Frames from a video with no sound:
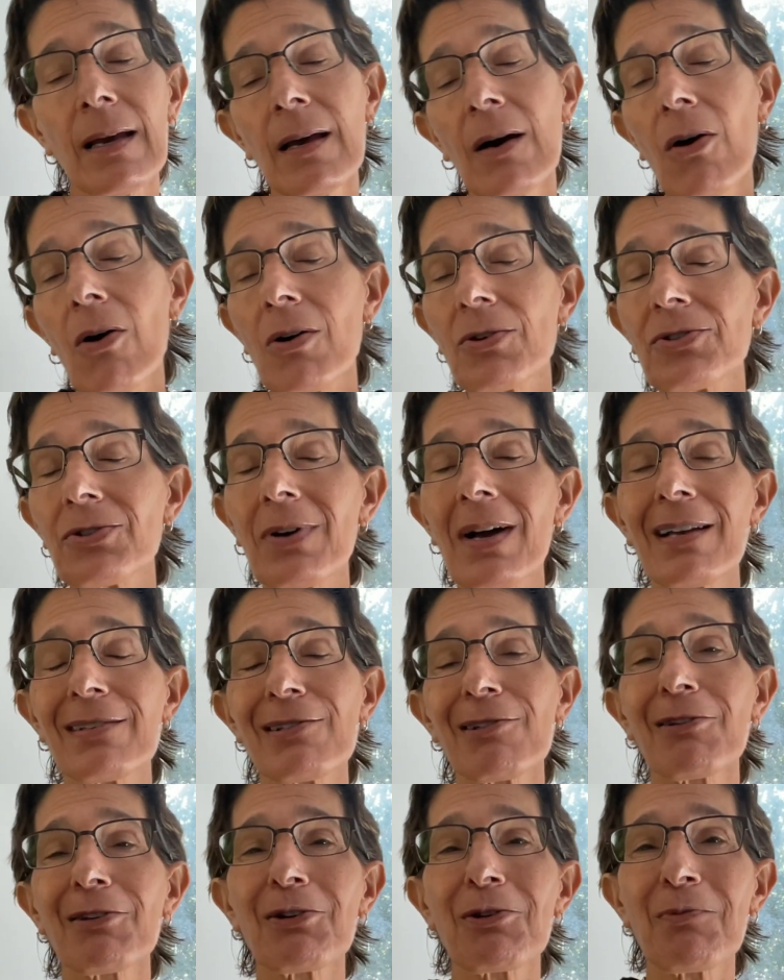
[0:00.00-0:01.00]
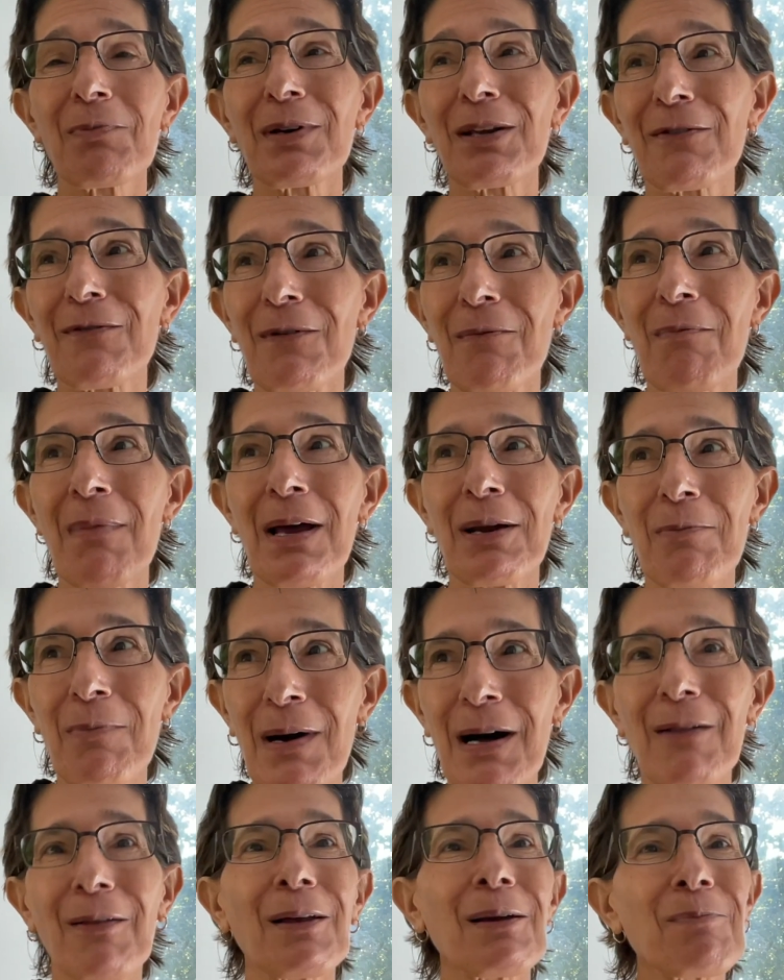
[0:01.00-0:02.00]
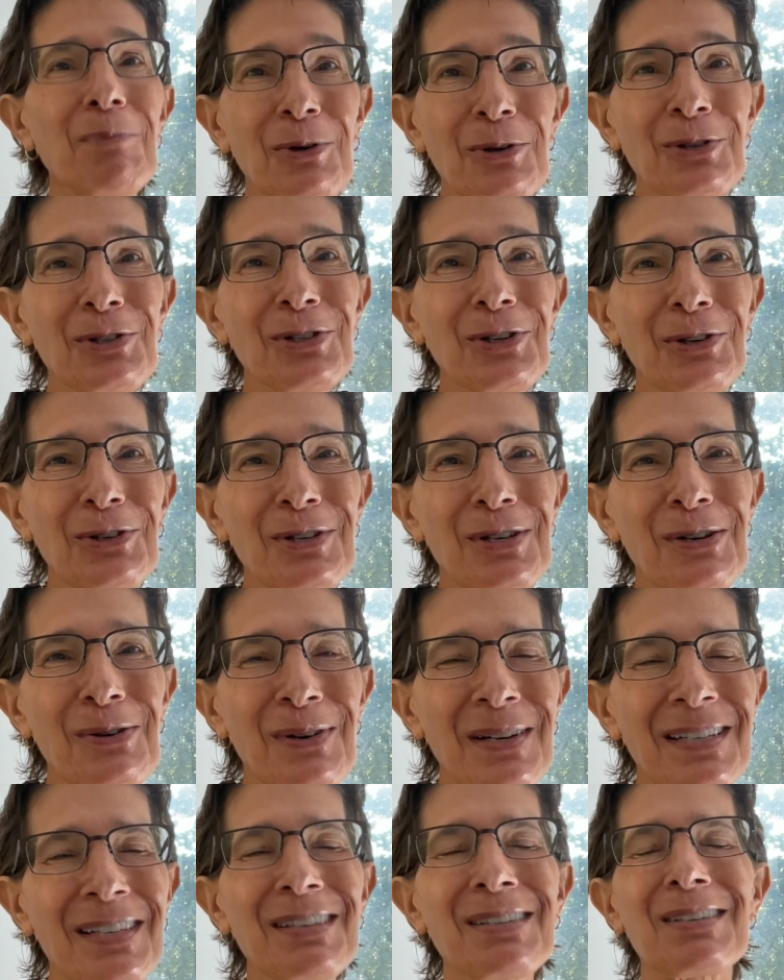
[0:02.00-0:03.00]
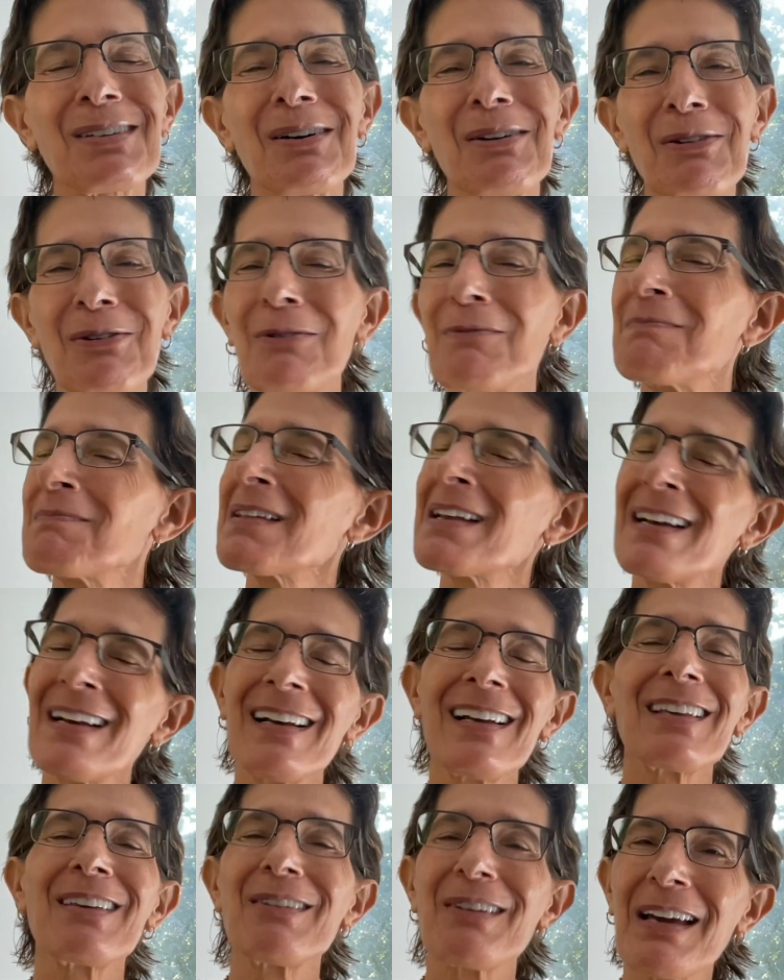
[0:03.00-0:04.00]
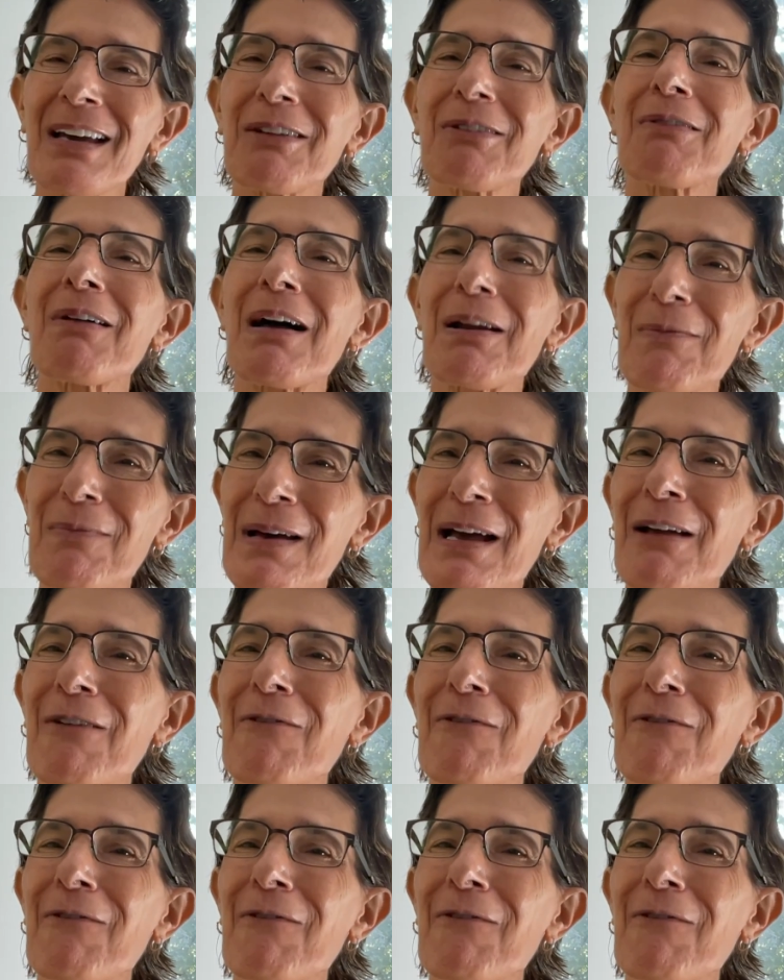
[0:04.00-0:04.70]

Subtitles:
Also has a little bit of a metabolic booster to it, so you get a lot of bang